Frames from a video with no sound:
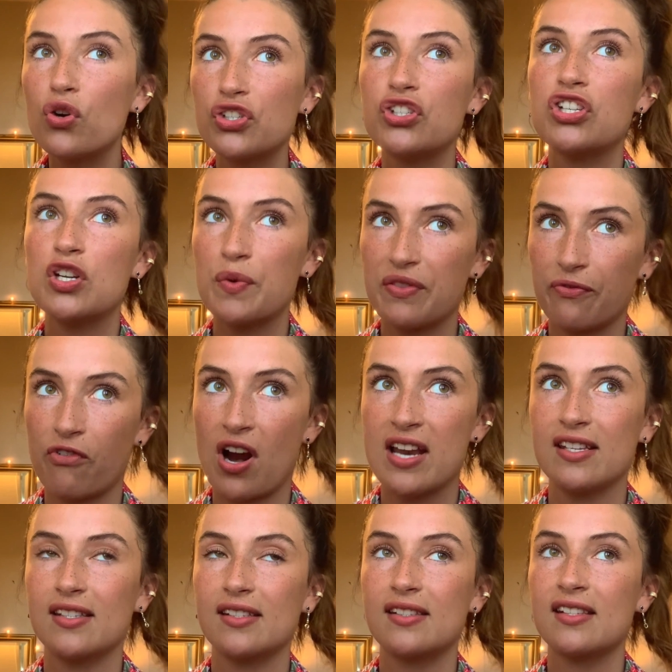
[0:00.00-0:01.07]
to do with
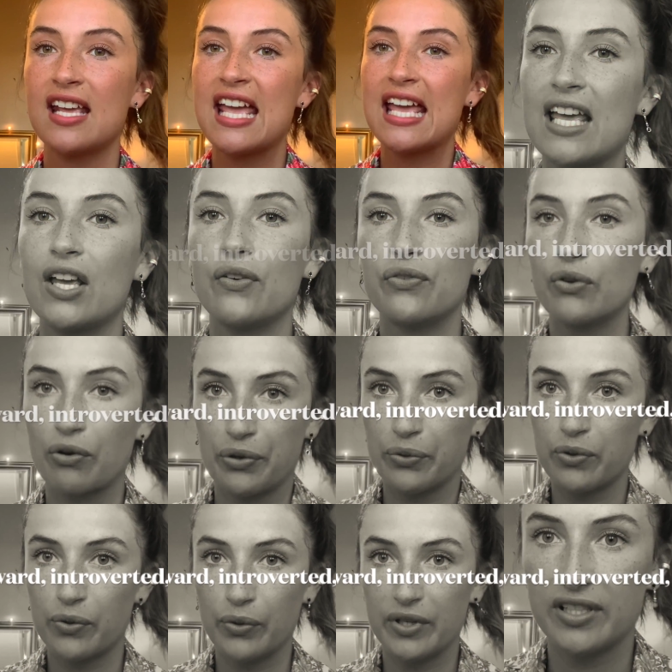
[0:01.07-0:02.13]
friends if you're an
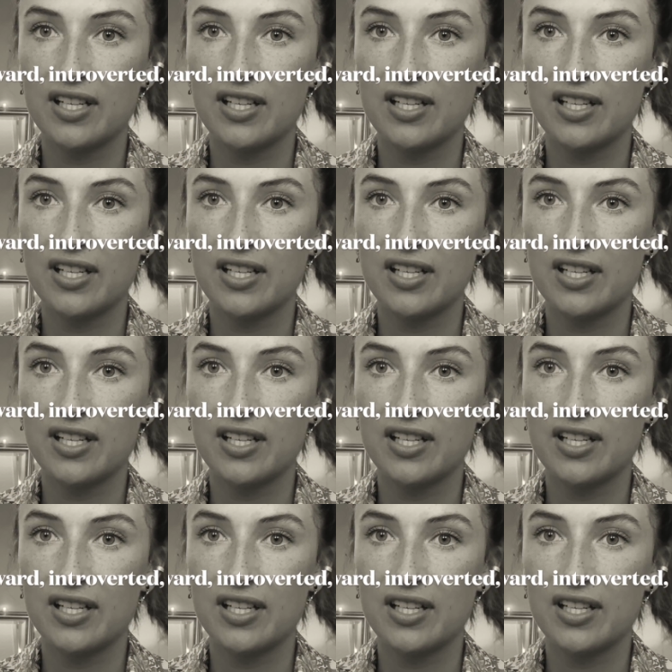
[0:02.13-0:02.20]
awkward,